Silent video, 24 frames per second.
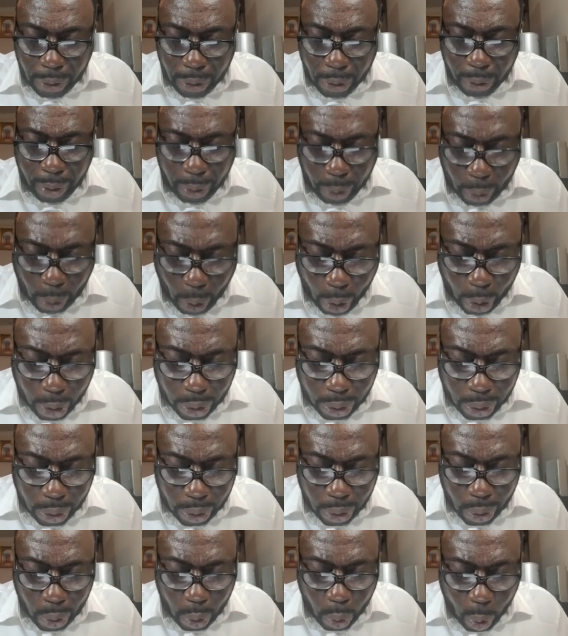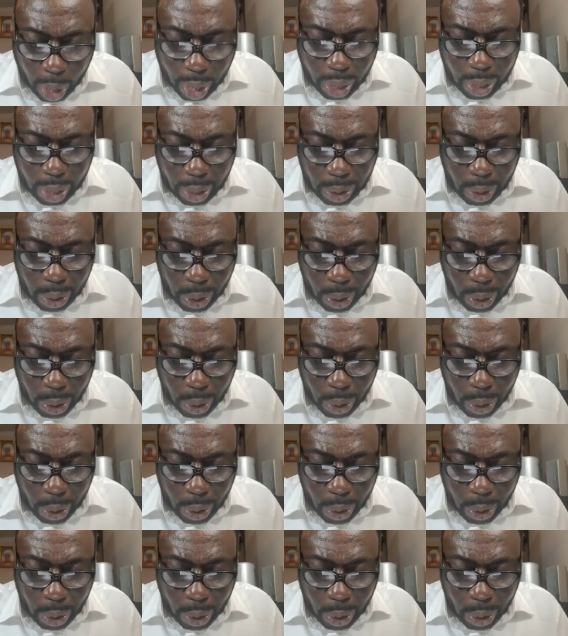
to reckon one